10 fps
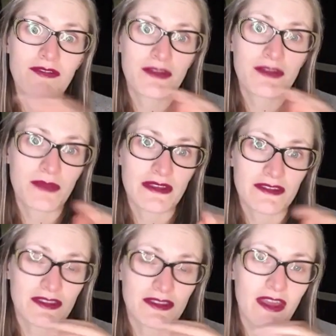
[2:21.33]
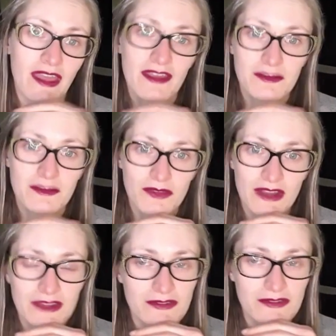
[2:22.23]
winter that I had him on that
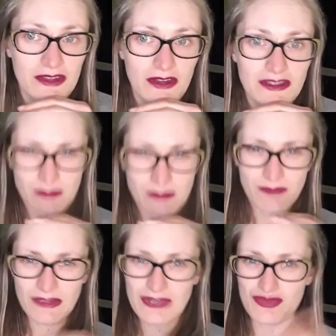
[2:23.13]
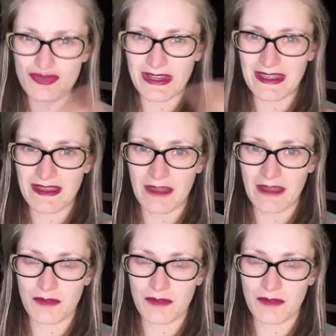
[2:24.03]
livery yard, he wasn't really drinking that much.